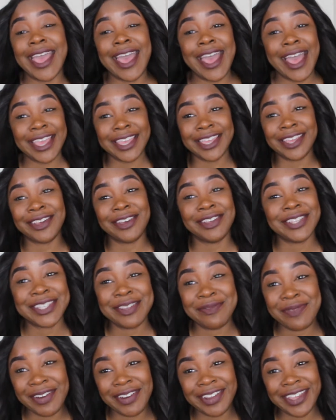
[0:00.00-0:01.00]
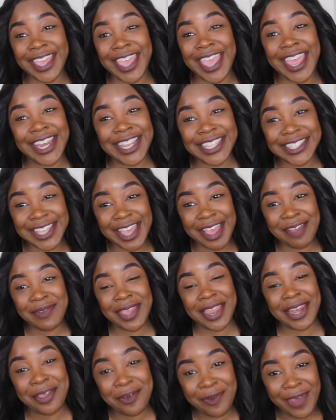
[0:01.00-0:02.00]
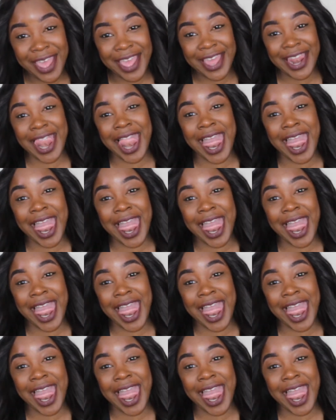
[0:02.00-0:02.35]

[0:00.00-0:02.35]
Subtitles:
I could go to America anytime, anywhere.